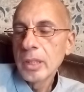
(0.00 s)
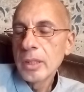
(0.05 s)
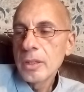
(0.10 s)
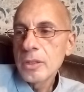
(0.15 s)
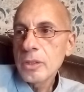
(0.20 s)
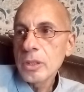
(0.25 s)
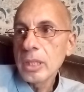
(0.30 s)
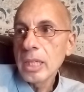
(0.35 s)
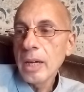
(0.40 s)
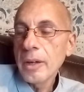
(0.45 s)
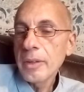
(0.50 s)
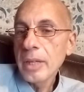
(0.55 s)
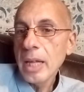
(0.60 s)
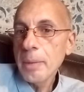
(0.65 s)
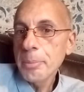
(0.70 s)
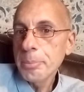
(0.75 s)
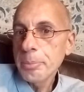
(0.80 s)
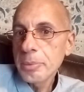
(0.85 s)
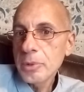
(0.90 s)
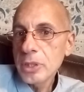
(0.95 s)
So now
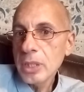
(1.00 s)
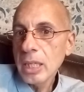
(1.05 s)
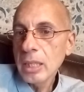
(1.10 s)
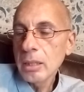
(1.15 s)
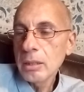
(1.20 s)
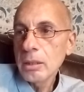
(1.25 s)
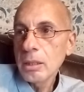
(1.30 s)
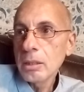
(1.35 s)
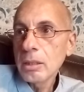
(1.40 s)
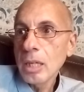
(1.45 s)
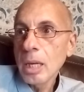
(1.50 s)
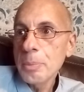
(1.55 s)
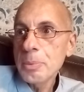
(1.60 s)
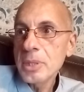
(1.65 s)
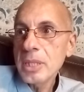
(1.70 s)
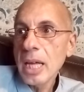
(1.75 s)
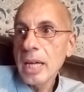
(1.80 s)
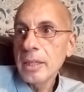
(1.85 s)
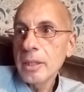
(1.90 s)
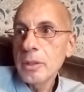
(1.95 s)
that child adopts
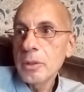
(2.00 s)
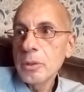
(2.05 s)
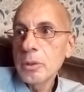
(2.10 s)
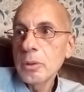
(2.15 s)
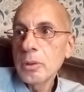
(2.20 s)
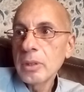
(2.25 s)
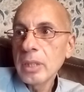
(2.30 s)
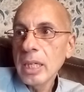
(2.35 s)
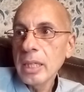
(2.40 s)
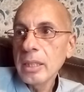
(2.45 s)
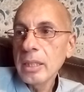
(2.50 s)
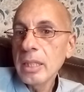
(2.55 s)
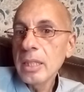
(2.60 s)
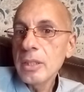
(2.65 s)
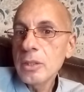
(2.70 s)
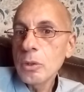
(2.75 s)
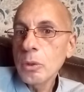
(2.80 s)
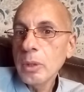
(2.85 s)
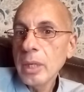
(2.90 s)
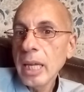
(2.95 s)
the attitude that
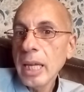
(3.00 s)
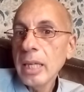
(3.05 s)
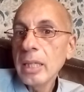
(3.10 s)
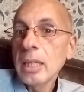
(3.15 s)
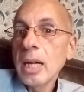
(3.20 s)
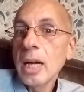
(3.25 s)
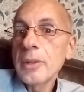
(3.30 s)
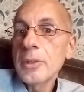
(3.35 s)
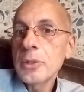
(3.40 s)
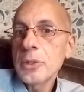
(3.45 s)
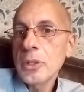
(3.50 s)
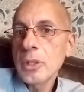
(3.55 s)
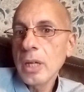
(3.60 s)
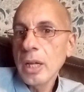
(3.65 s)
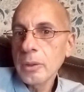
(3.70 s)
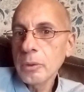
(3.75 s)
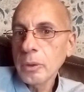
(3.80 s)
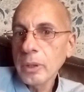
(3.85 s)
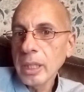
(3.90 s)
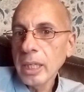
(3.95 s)
he's okay and others are
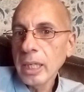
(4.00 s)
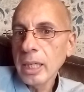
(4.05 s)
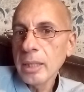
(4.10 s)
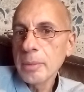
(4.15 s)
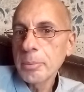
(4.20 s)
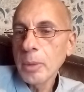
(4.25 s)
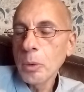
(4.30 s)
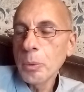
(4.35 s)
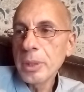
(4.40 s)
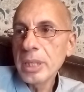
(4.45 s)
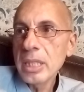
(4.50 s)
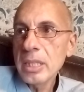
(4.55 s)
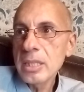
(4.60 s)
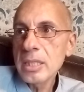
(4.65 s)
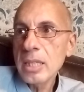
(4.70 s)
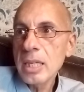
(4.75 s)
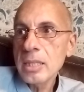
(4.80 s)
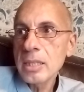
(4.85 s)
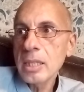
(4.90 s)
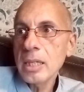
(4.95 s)
not okay. But when he
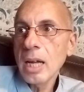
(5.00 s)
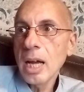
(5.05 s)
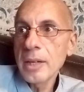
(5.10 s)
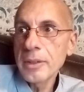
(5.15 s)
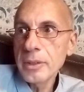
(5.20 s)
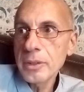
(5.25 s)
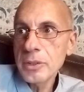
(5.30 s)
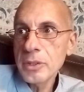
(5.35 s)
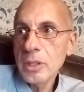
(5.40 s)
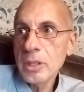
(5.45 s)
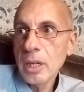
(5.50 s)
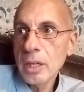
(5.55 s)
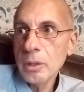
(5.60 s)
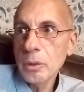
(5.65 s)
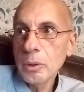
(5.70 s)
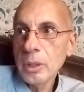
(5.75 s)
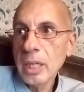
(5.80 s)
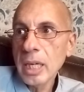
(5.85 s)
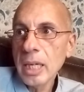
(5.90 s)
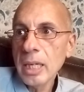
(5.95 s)
says that others are not
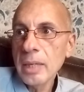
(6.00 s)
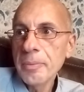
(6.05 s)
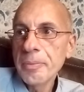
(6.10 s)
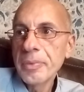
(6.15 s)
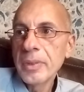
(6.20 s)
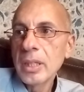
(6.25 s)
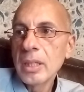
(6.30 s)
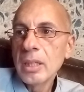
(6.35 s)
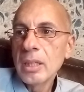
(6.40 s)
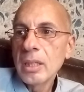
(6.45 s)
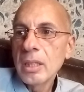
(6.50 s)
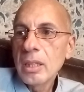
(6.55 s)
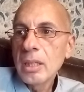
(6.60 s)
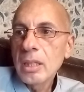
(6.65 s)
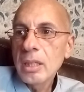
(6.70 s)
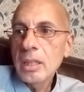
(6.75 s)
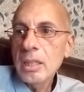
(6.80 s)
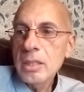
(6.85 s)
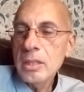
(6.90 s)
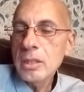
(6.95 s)
okay,
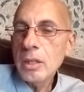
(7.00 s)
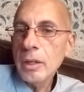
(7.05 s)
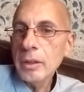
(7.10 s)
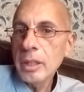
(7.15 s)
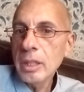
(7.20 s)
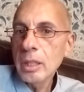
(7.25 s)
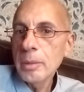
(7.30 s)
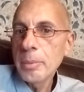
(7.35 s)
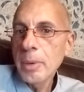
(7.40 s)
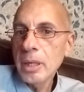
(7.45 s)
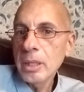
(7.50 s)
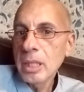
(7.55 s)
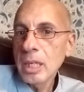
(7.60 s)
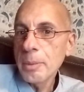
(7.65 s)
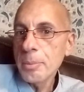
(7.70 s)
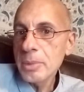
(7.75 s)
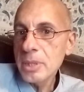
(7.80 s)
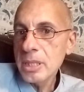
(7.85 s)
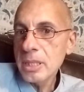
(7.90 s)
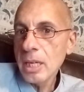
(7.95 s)
he's talking about
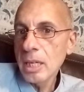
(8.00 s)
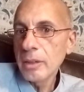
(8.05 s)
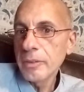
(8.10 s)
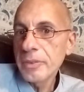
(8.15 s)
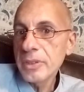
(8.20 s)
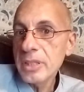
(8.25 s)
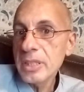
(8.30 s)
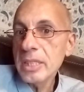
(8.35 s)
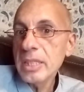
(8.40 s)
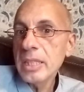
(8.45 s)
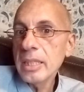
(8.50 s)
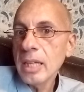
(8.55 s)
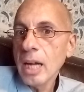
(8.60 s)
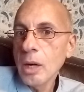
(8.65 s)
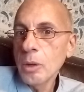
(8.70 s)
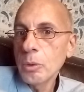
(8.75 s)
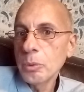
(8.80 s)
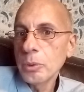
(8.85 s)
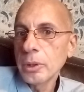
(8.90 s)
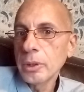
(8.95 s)
himself seen
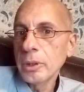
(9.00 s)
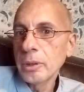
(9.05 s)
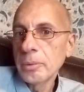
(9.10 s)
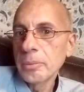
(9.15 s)
outward.